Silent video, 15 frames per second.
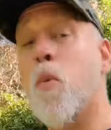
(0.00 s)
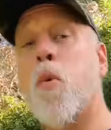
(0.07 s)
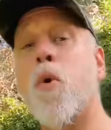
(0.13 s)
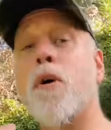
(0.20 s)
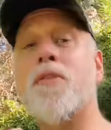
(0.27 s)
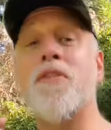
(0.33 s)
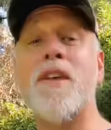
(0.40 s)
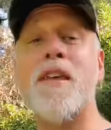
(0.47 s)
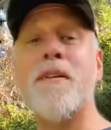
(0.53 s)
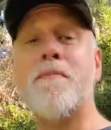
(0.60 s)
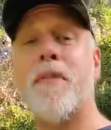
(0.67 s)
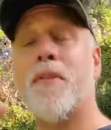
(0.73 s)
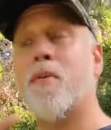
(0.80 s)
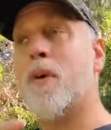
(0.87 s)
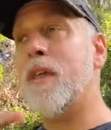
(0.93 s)

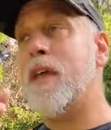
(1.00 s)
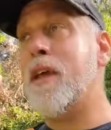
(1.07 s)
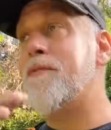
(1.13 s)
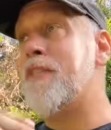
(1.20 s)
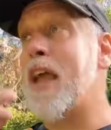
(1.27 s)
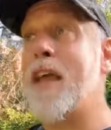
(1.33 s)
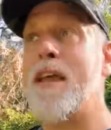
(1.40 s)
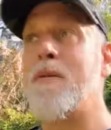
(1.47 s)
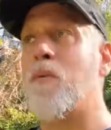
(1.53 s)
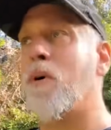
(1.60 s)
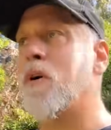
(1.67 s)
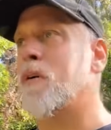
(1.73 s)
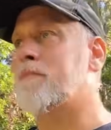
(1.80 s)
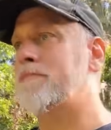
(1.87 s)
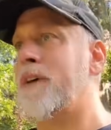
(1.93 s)
if they
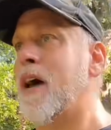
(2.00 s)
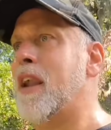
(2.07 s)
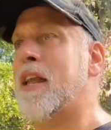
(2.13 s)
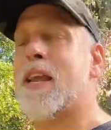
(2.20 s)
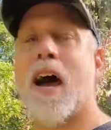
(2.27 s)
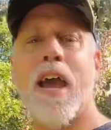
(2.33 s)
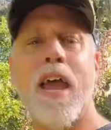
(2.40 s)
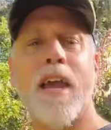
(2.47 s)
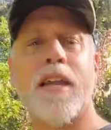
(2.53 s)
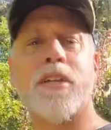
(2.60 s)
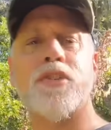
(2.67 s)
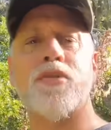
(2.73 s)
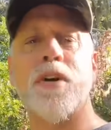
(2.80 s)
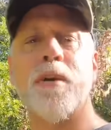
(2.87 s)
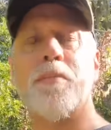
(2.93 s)
were on a kayaking
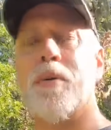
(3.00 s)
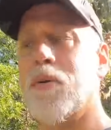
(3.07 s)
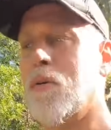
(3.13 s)
trip,